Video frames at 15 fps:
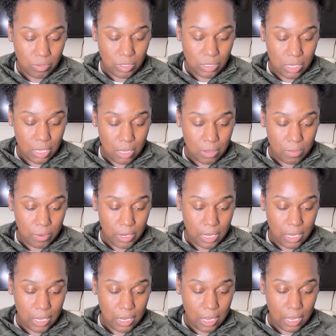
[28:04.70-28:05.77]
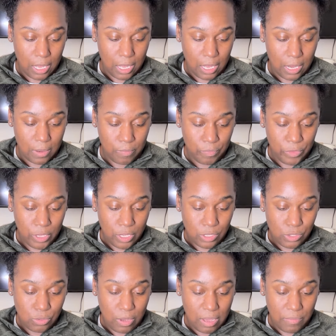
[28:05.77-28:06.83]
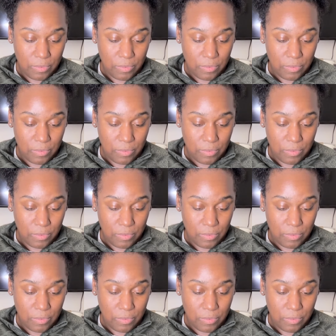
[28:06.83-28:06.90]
celebrated and to have a